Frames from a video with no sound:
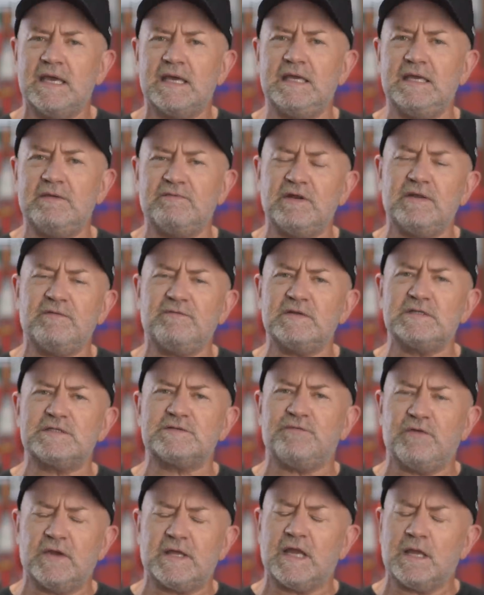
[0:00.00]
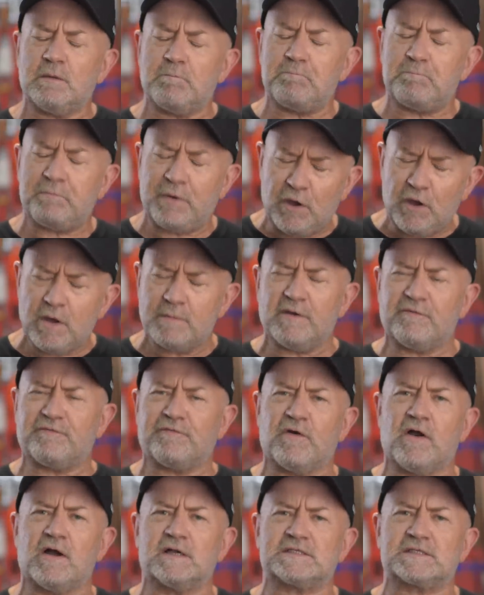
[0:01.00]
even if it's frigging
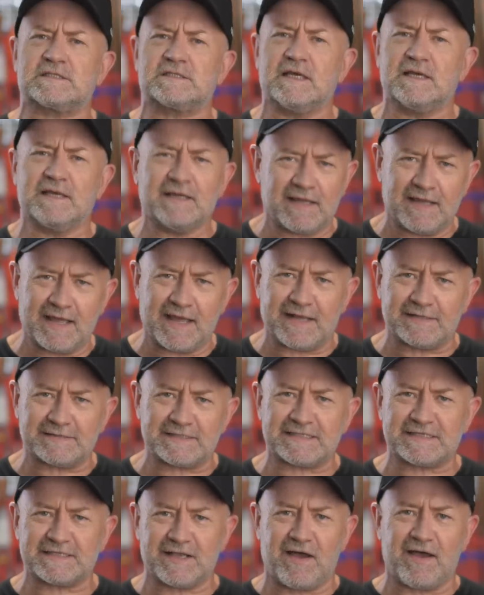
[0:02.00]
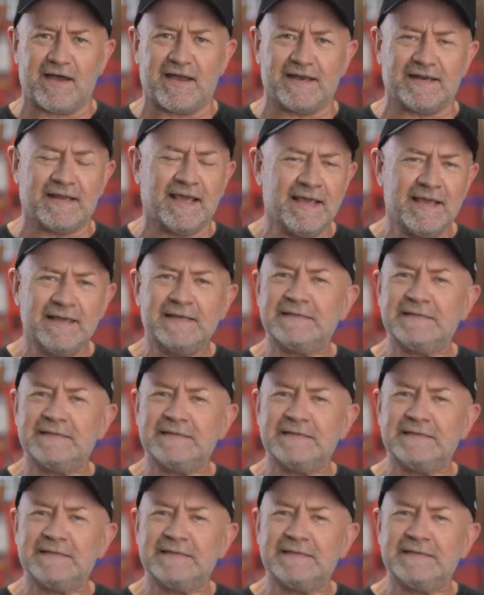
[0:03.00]
permafrost outside.